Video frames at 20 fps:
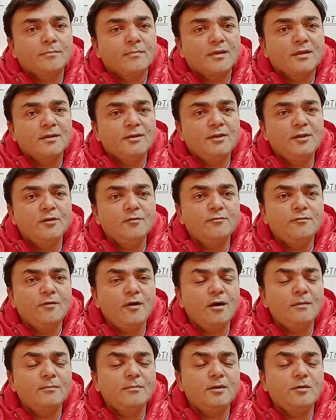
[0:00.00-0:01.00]
New
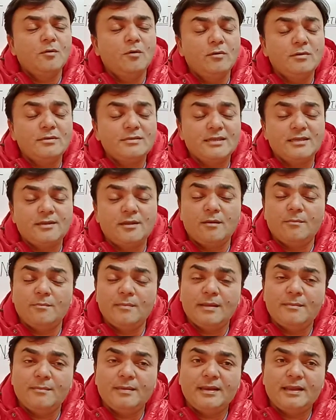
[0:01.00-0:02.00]
form goes in your
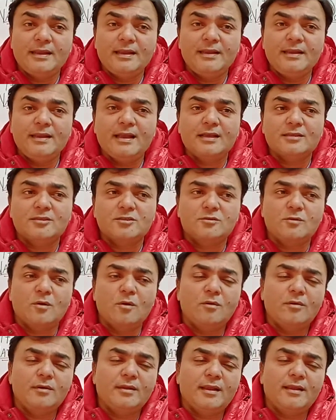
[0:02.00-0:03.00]
memory,
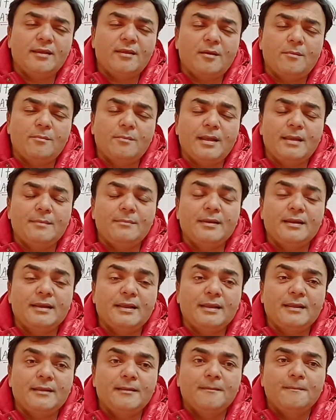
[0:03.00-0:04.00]
stored in your
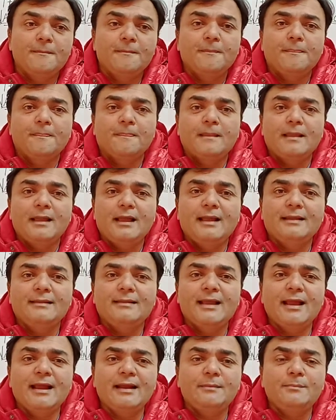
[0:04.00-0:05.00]
memory,
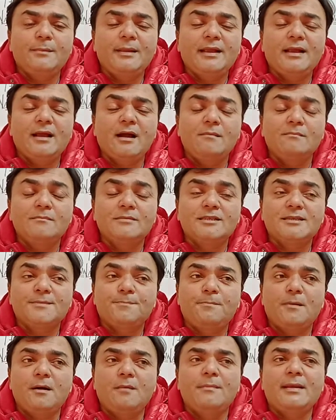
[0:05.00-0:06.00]
and that becomes
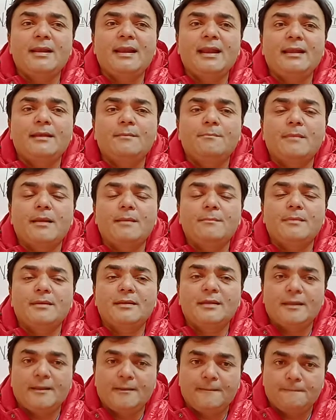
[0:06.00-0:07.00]
permanent
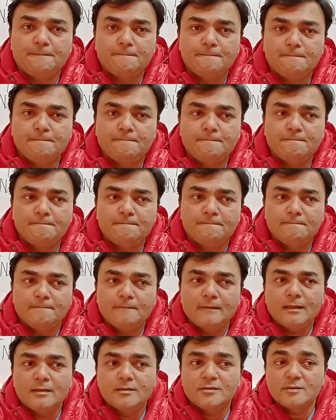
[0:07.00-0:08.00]
memory.
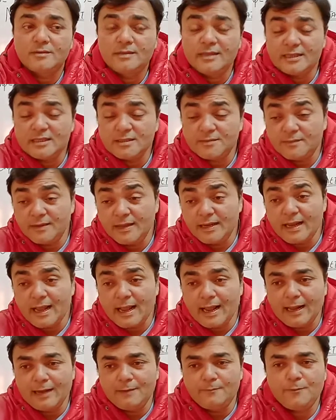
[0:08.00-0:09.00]
So this will
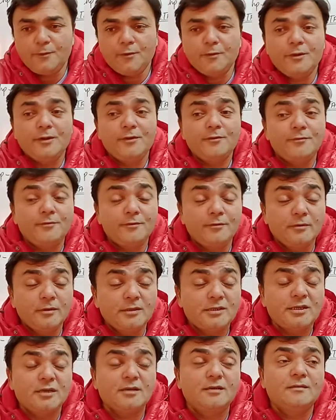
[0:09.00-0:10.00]
help you in
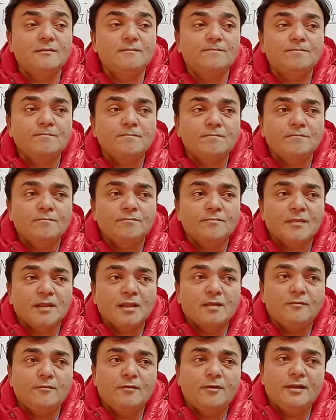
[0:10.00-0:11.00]
future
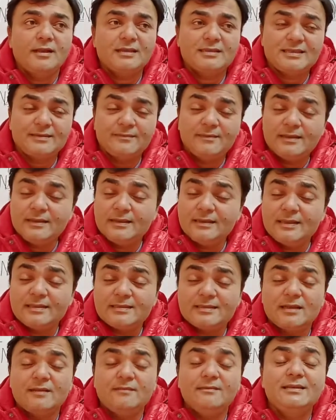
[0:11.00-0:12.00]
for your civil
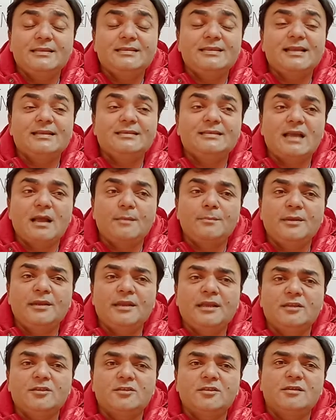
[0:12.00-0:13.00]
service
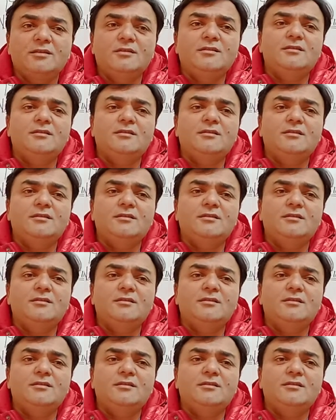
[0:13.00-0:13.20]
examination,